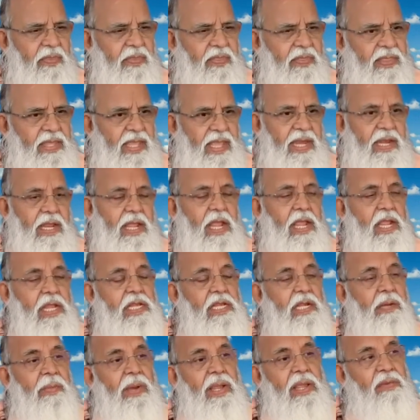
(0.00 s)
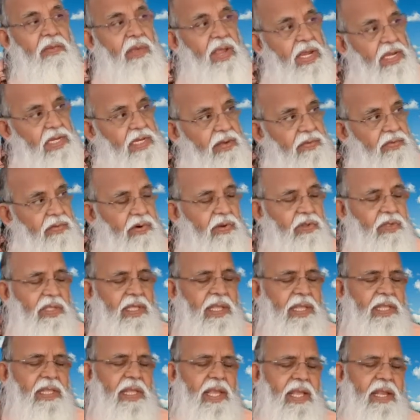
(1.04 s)
Then Yamayvesha
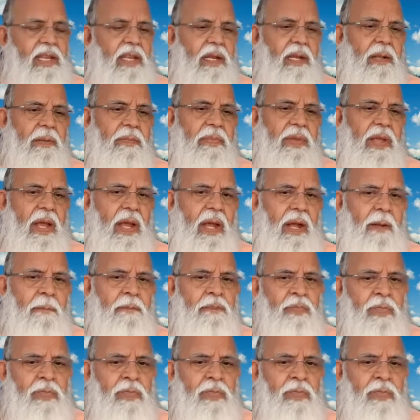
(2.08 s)
Vrunute Tena Labhya.